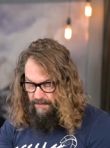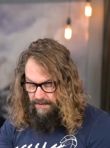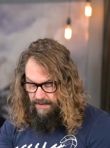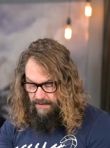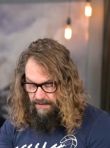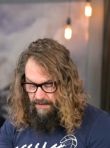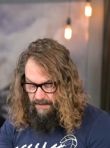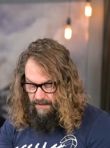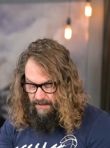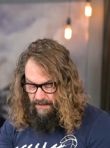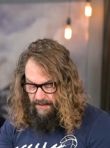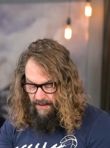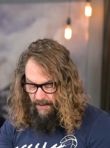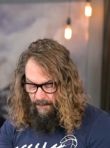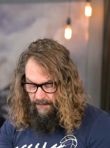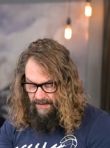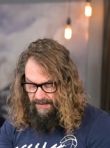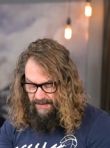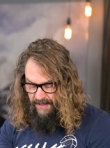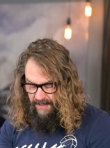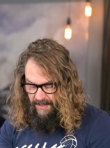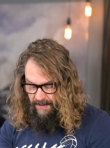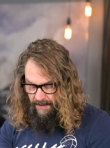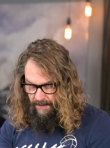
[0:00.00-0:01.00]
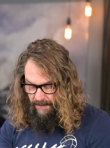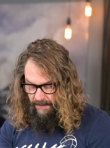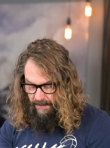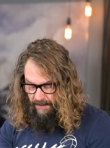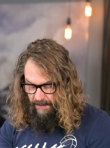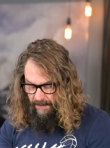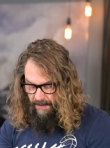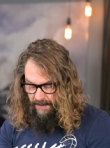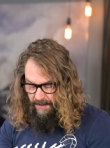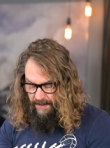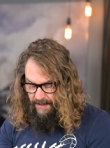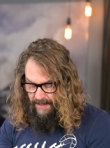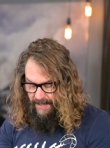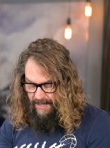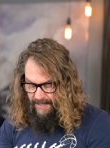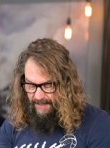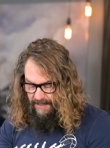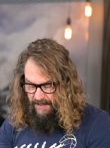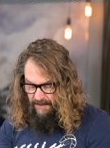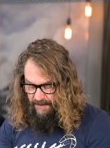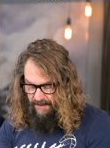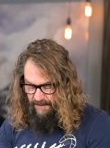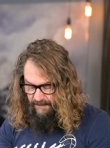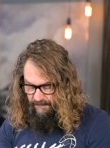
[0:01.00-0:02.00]
You, you go into here,
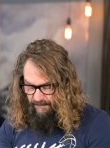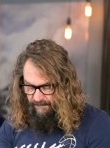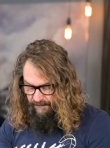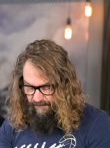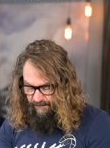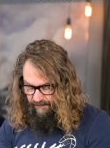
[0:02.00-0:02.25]
and you can